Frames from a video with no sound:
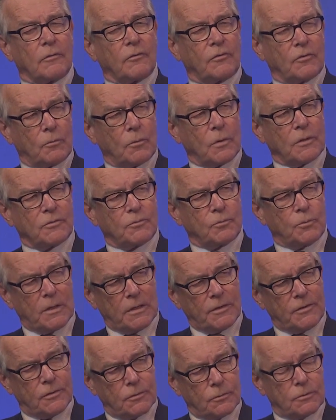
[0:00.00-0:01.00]
what
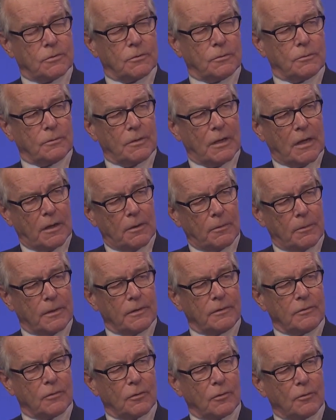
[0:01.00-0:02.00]
will you do now
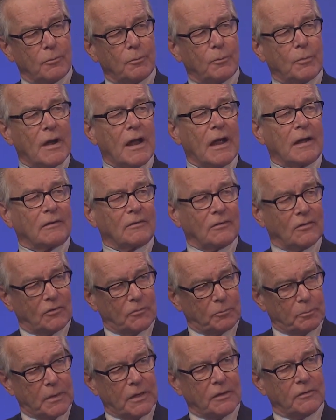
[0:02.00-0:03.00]
in your practice
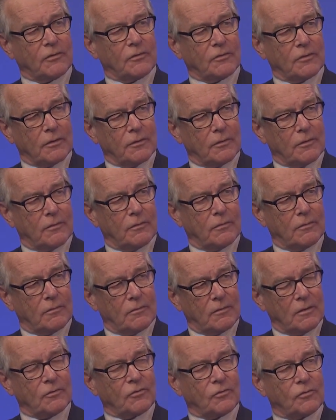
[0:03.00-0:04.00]
based on
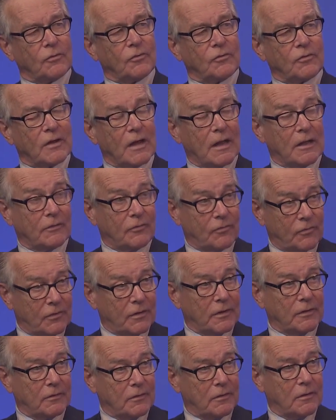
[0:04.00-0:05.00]
these results,
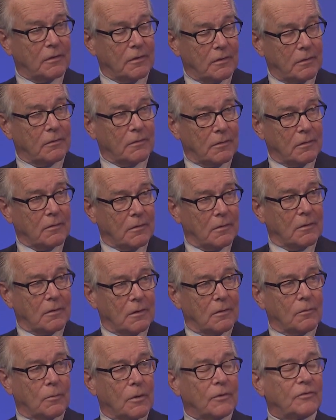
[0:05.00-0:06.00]
and
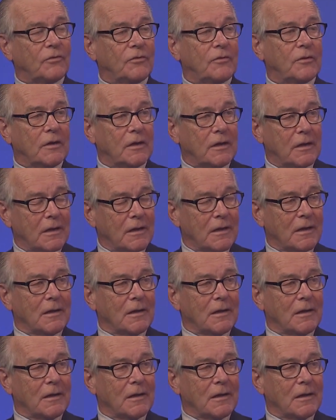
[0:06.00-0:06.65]
what's the